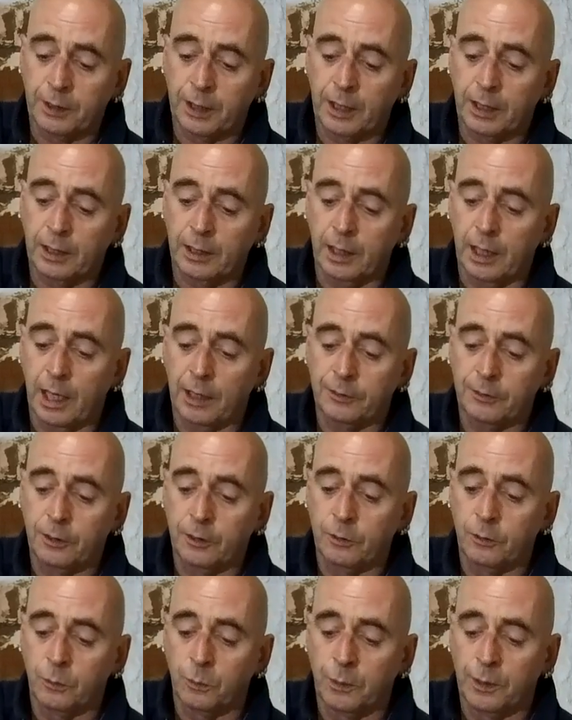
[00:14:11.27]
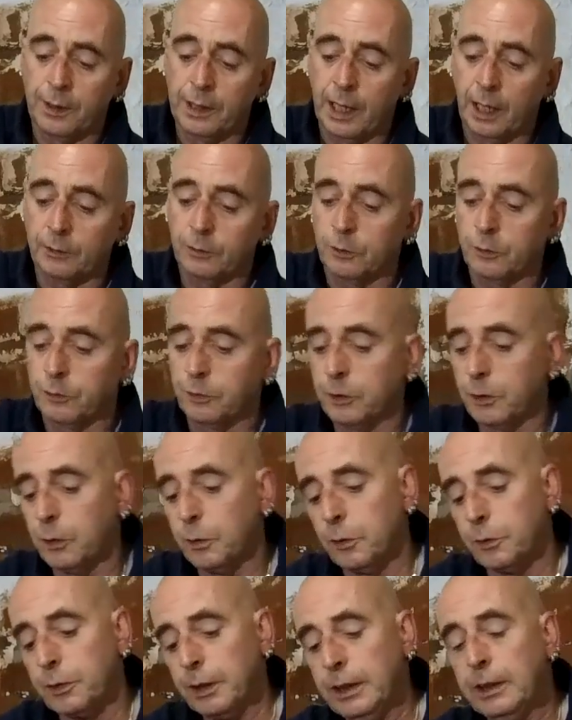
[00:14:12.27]
it clashes with the actual
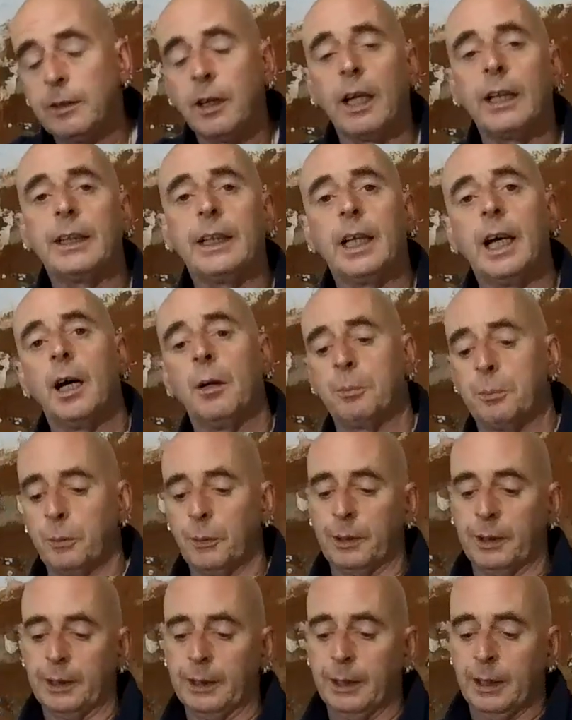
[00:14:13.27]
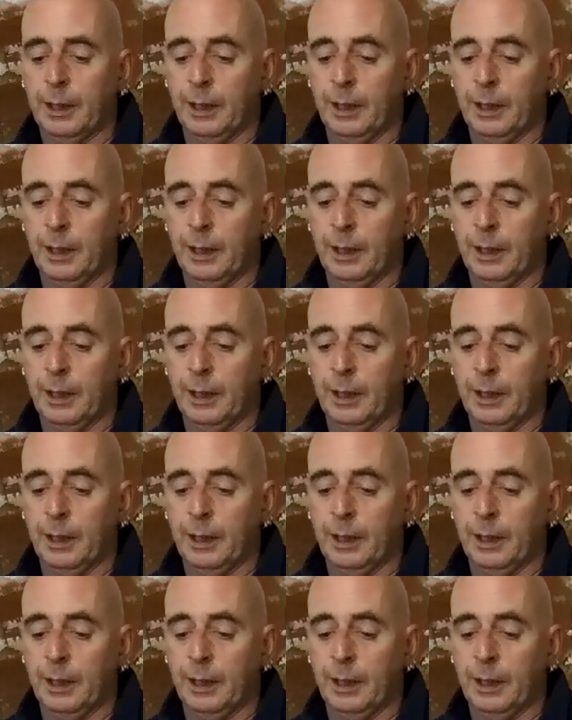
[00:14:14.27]
screws that you tighten it up with.